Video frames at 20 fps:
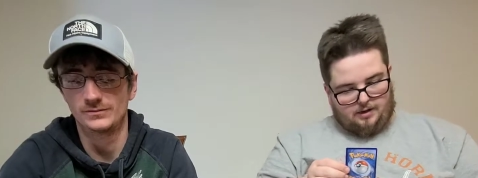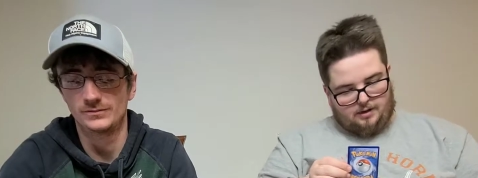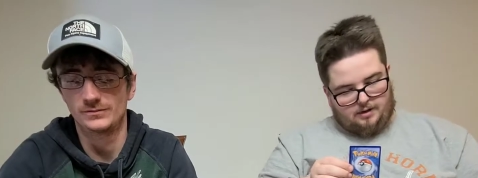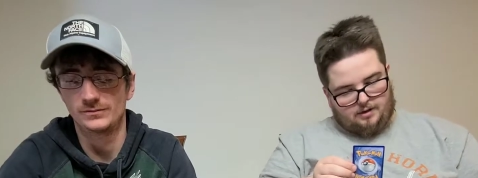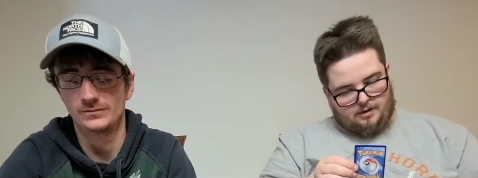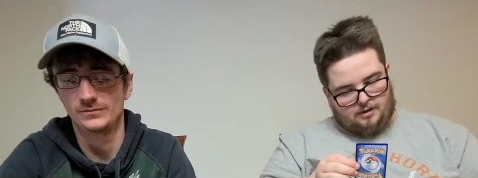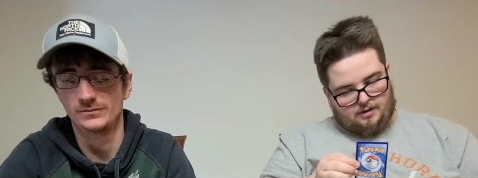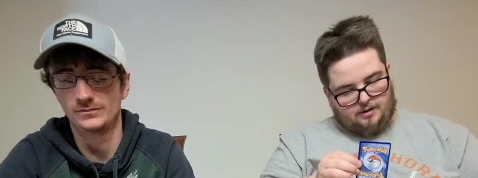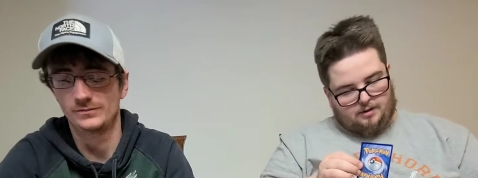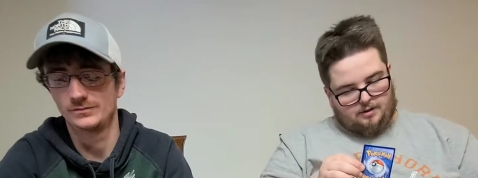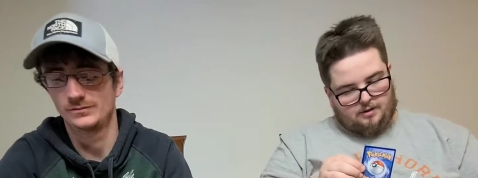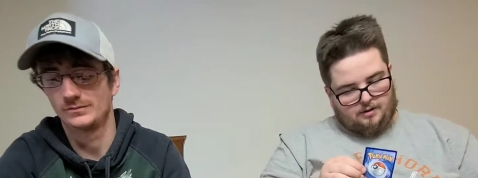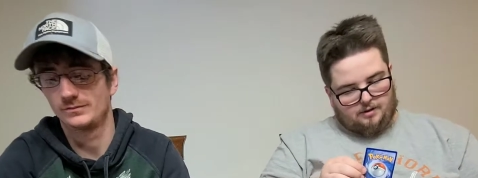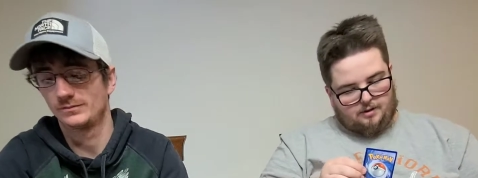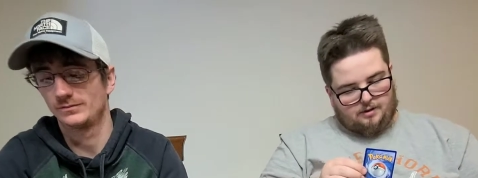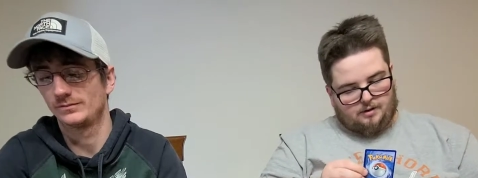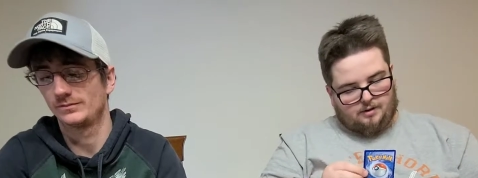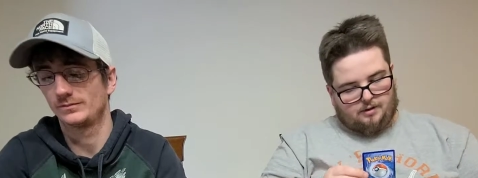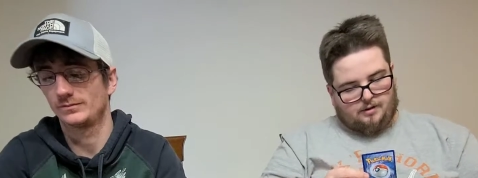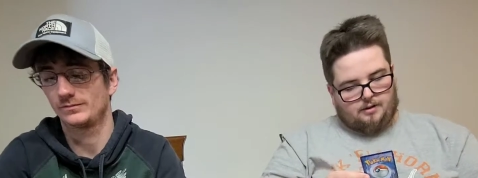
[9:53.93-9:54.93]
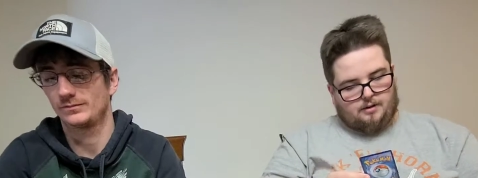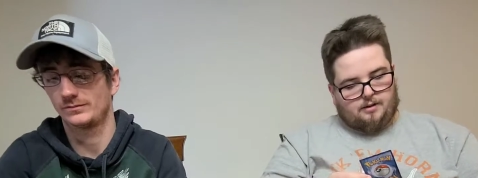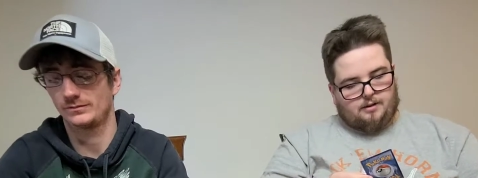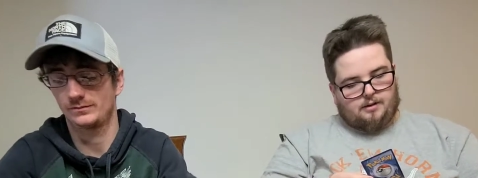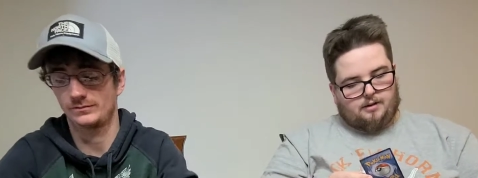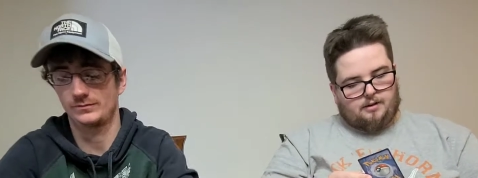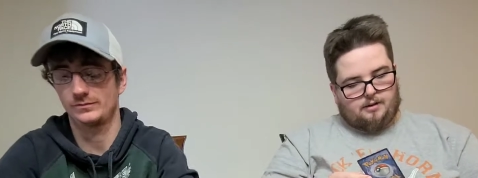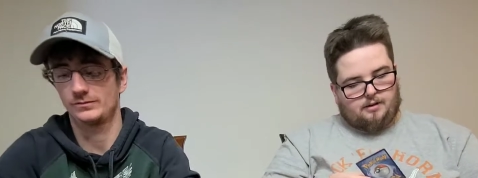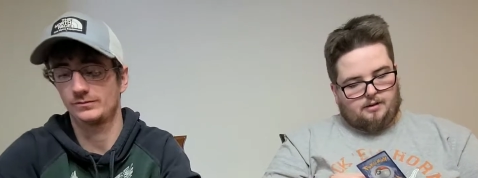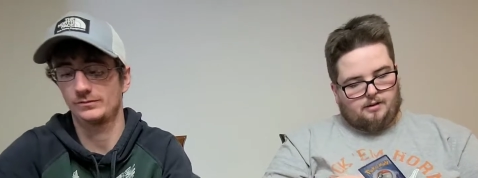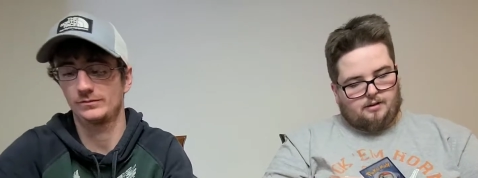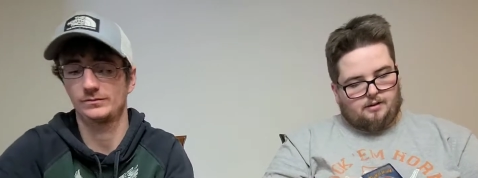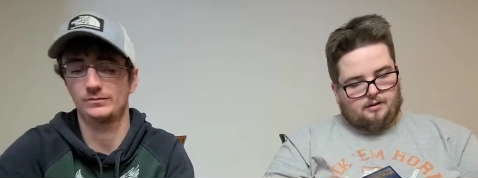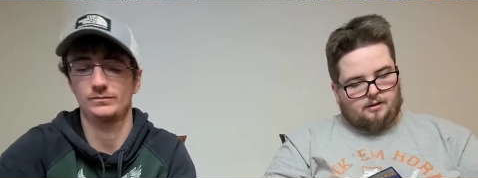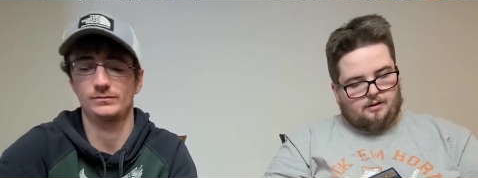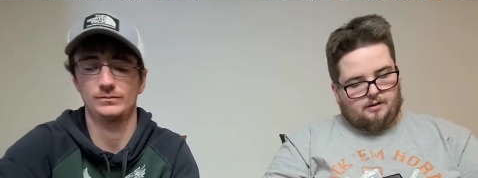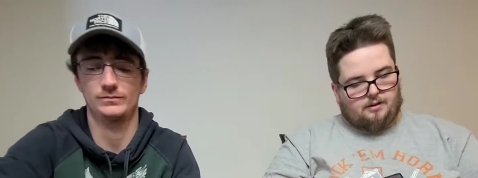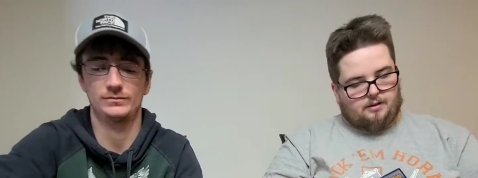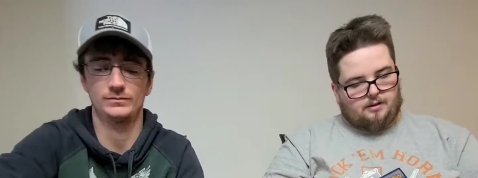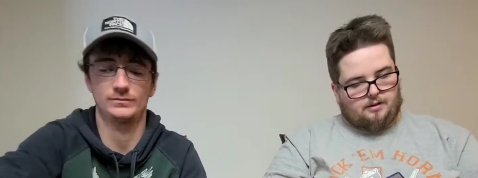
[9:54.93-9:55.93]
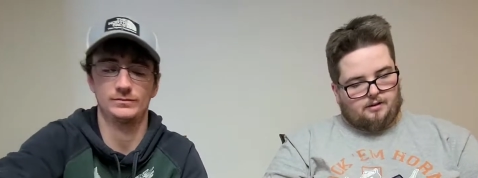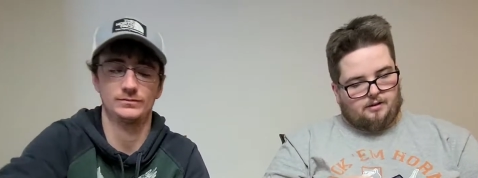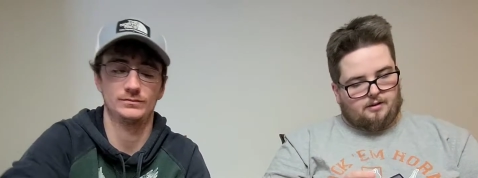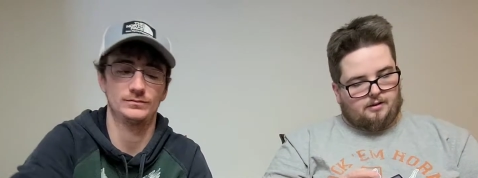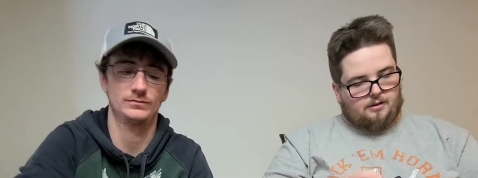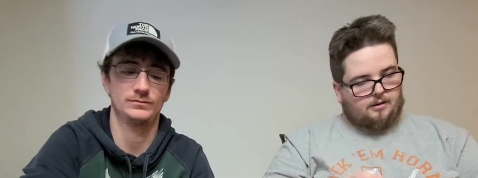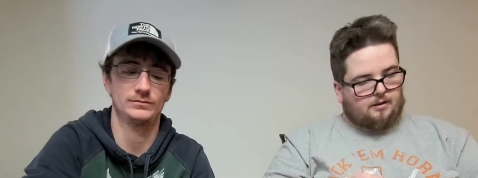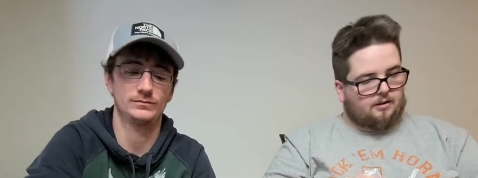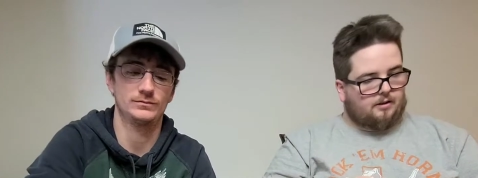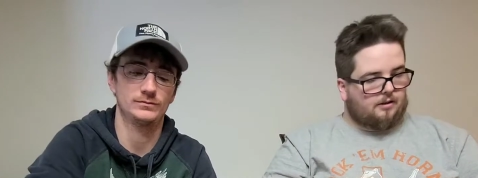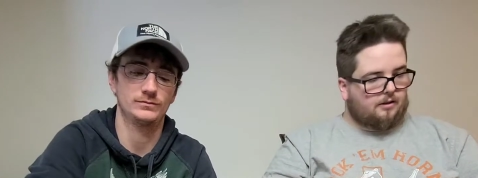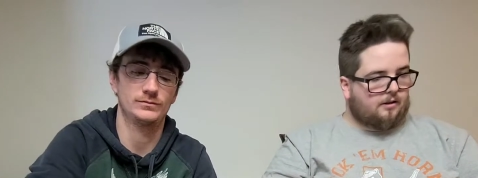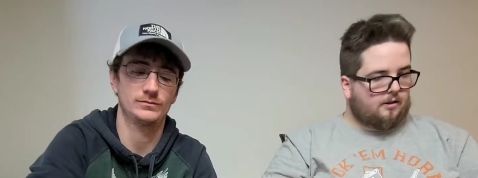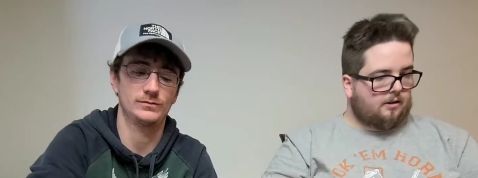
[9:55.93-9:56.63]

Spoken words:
Nothing is said.